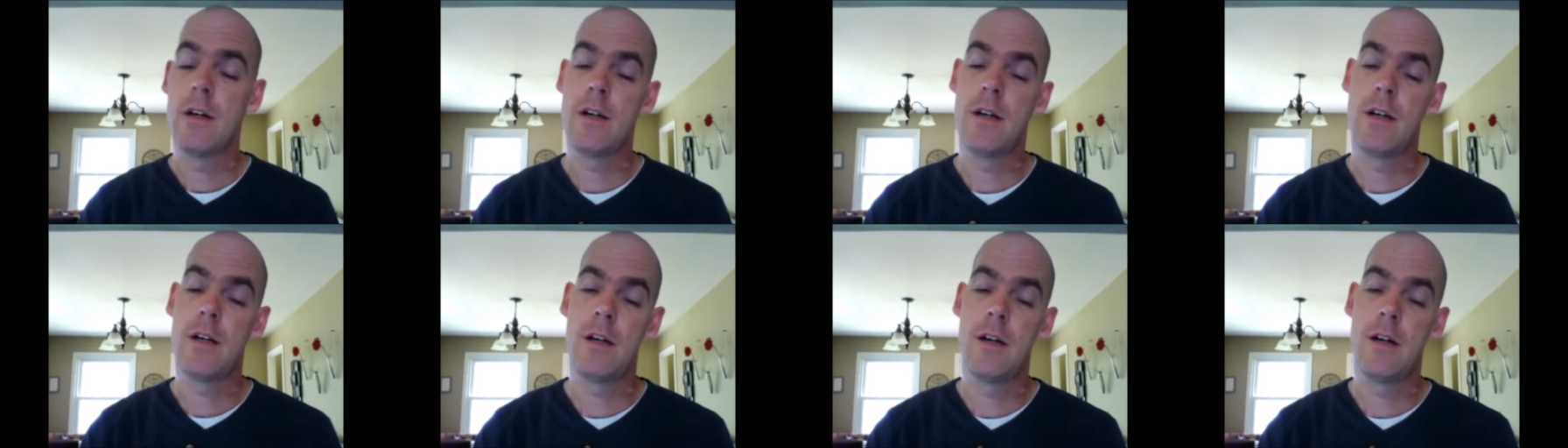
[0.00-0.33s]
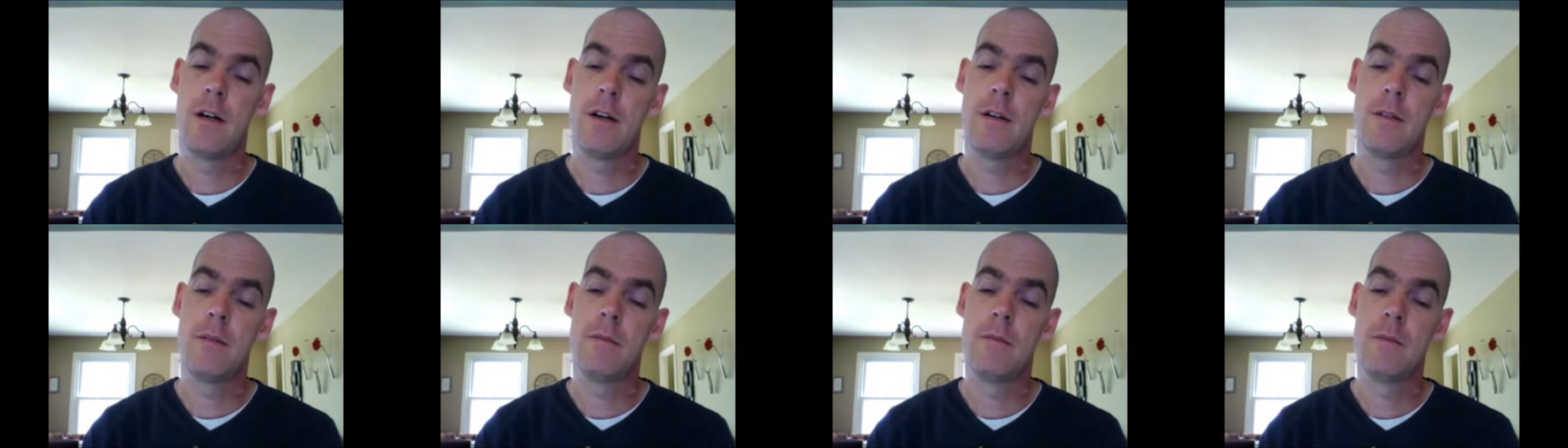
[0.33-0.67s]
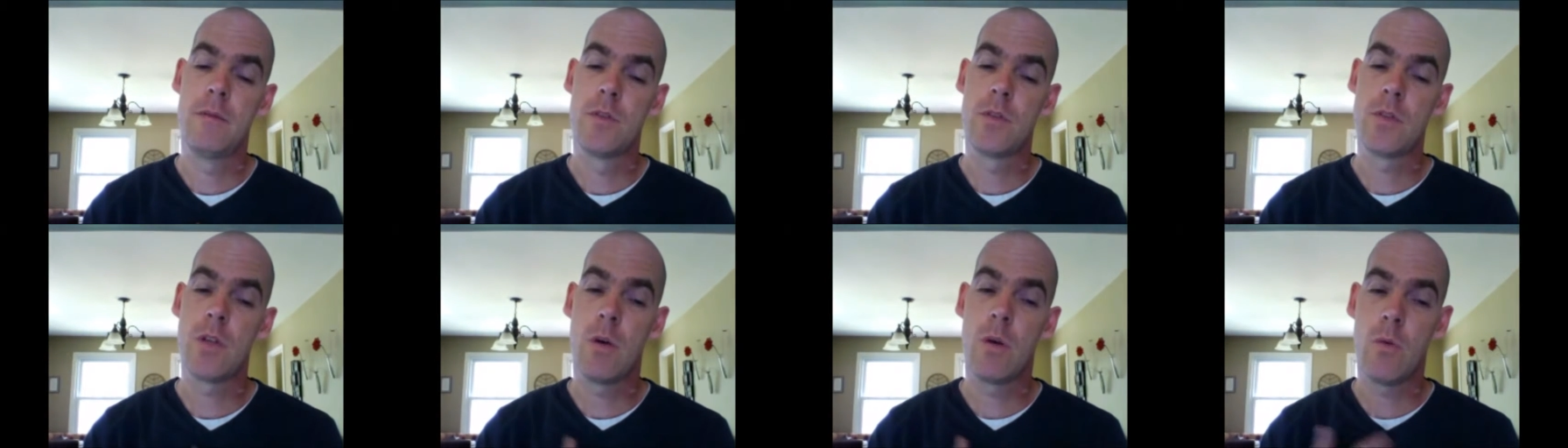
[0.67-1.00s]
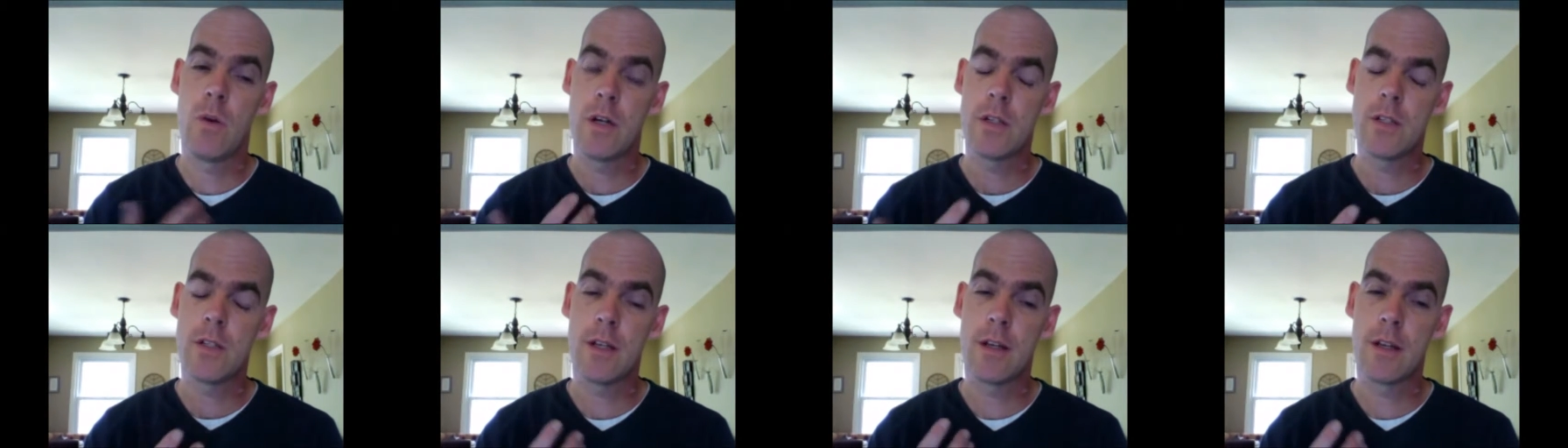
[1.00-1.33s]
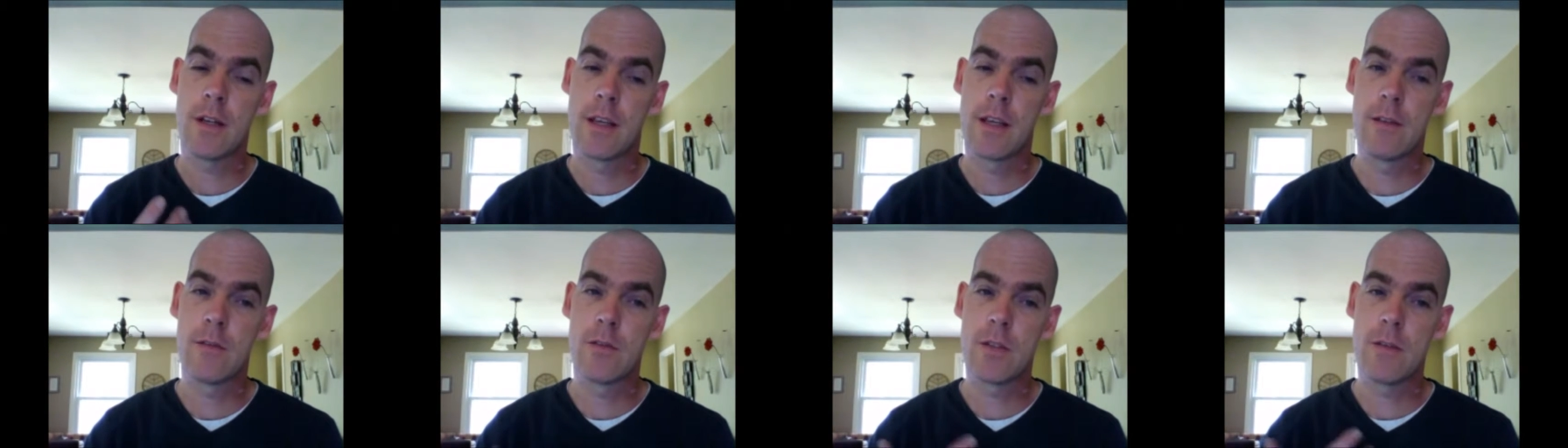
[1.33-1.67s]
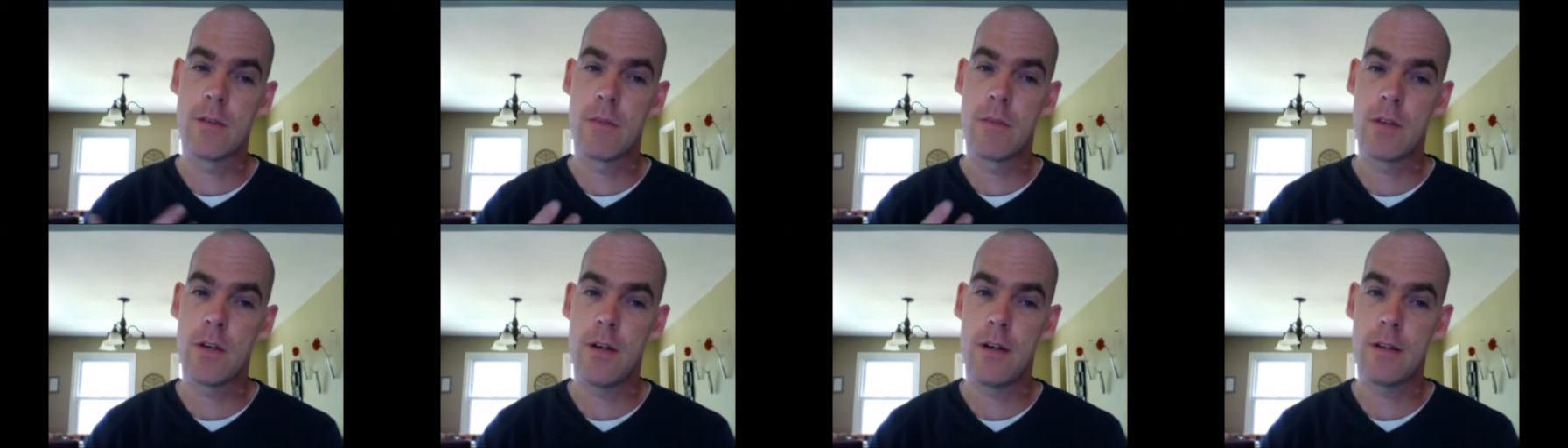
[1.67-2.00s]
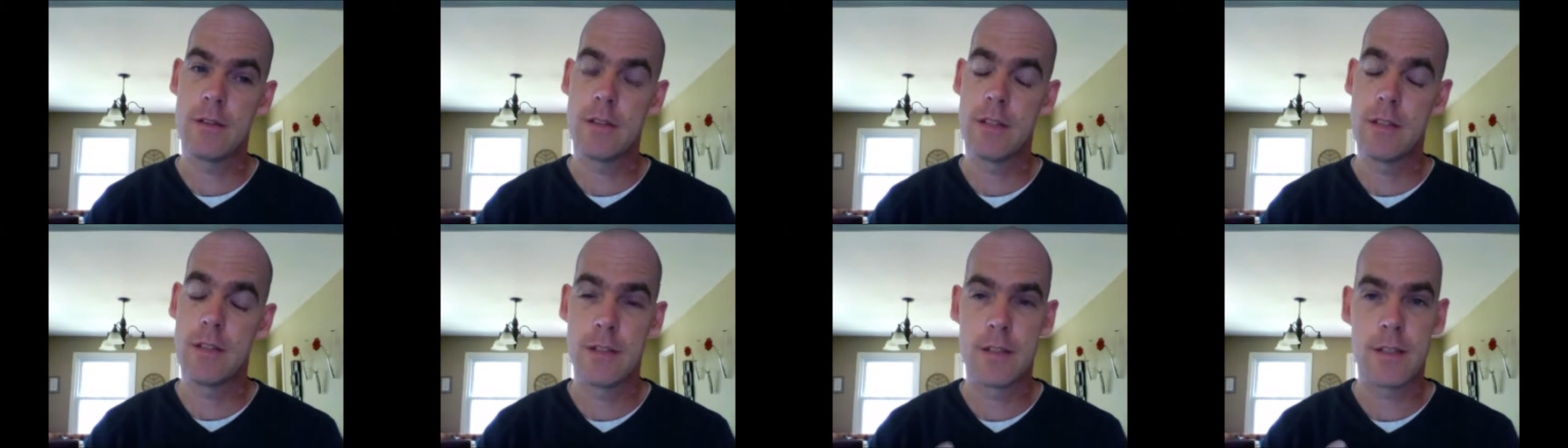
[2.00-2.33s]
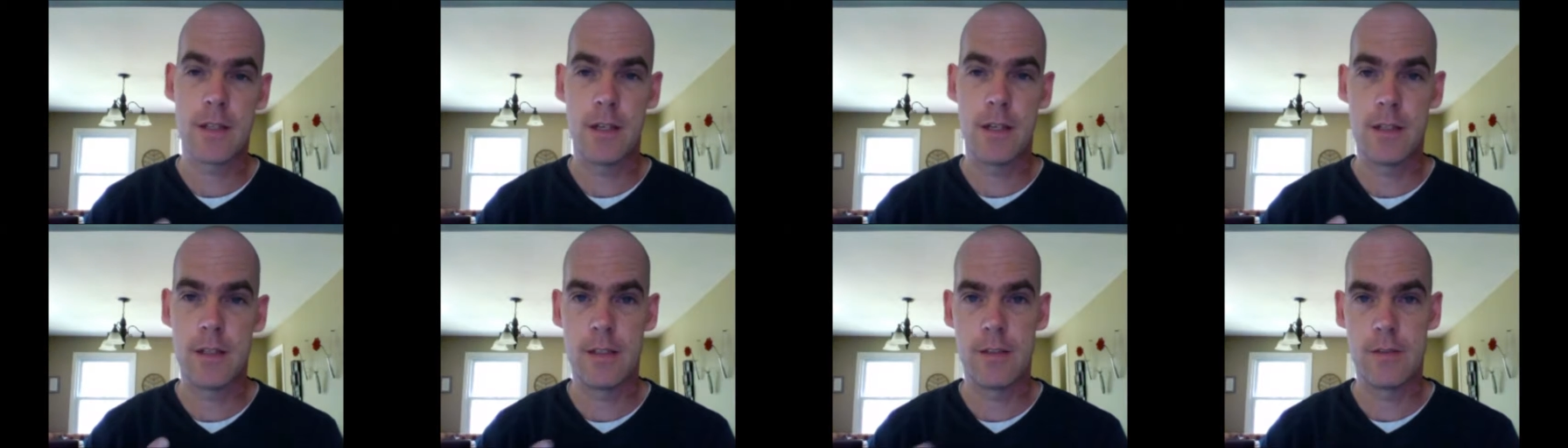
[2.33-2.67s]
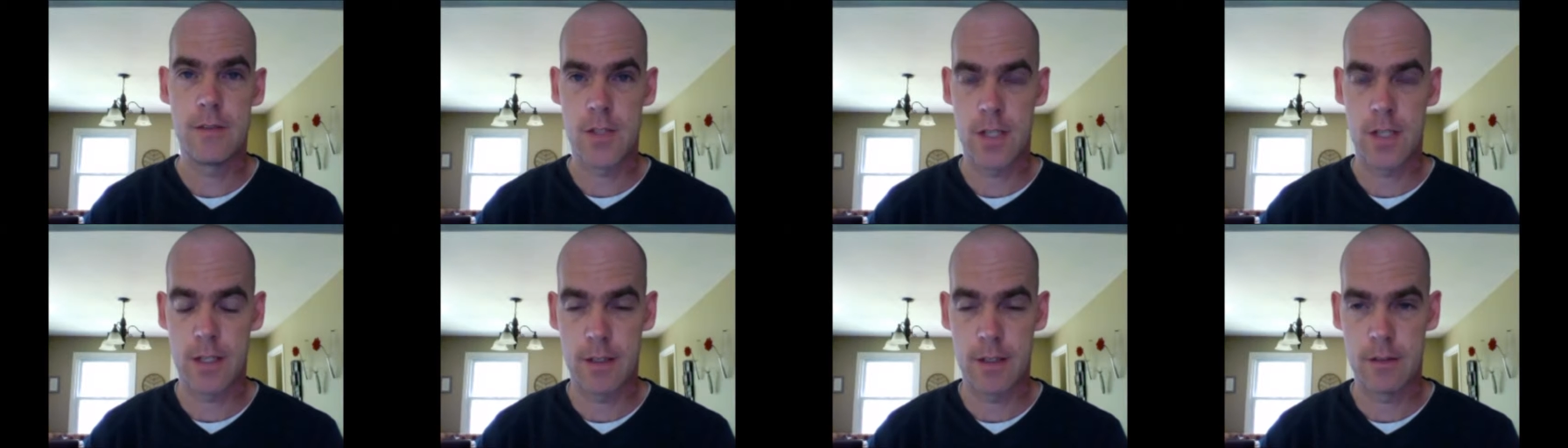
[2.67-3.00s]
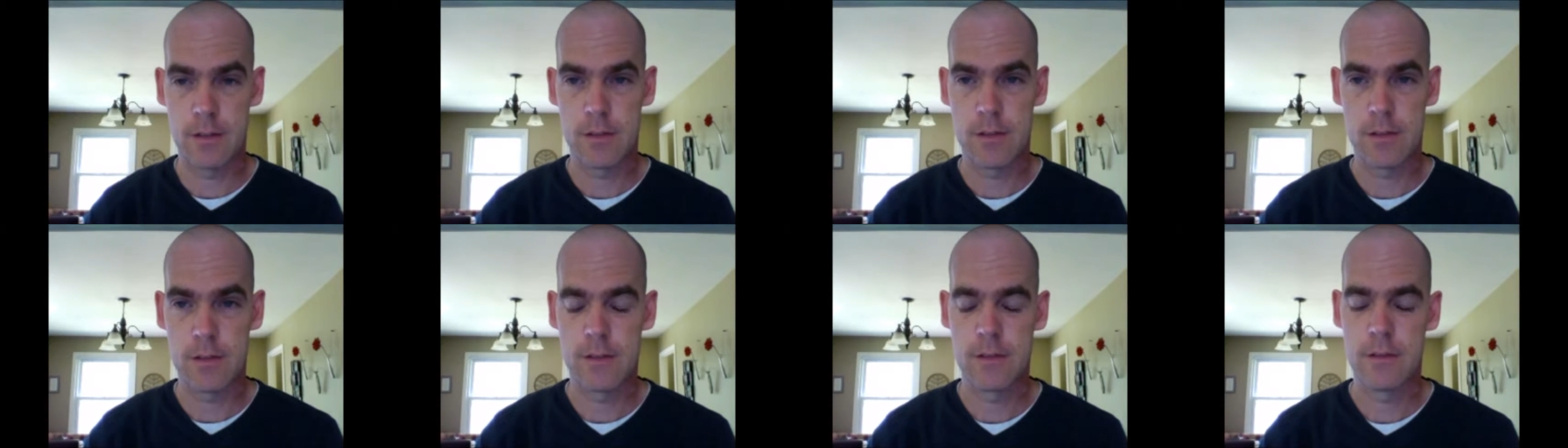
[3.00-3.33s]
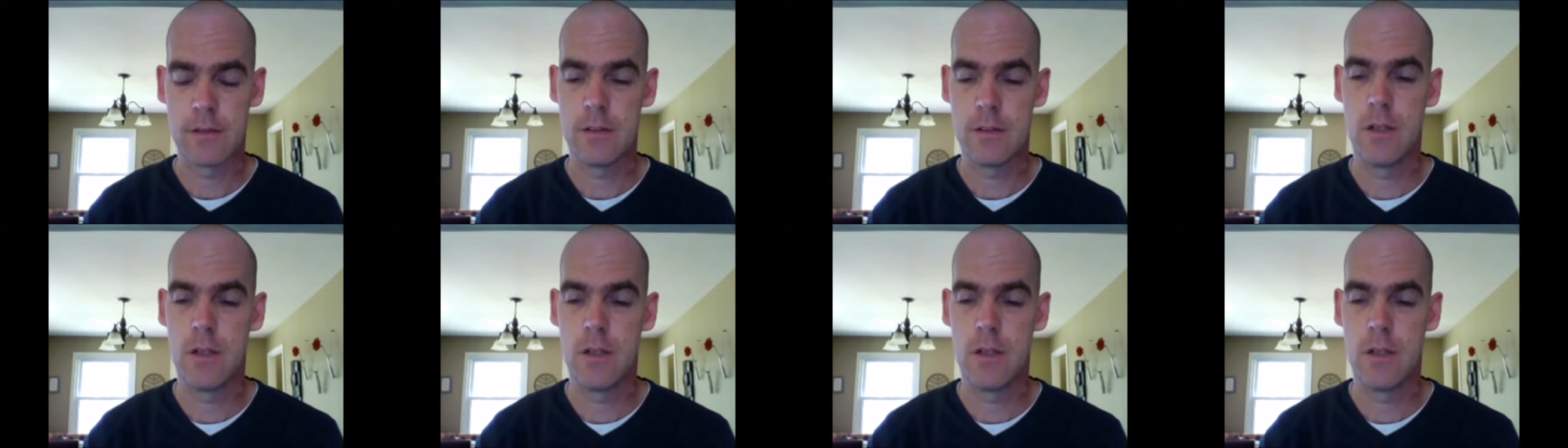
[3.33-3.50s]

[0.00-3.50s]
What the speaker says: So I want you to give some thought to this idea of science